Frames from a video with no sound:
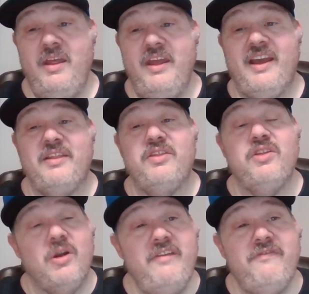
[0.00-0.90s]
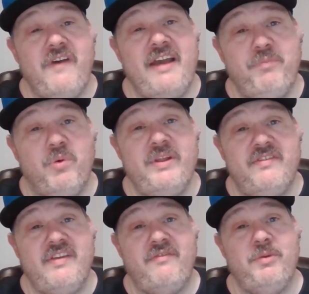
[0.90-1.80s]
He got
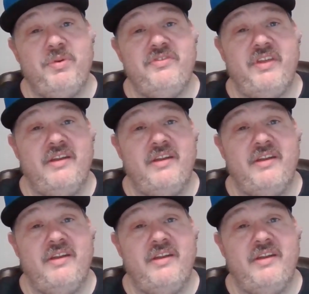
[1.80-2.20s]
35.7%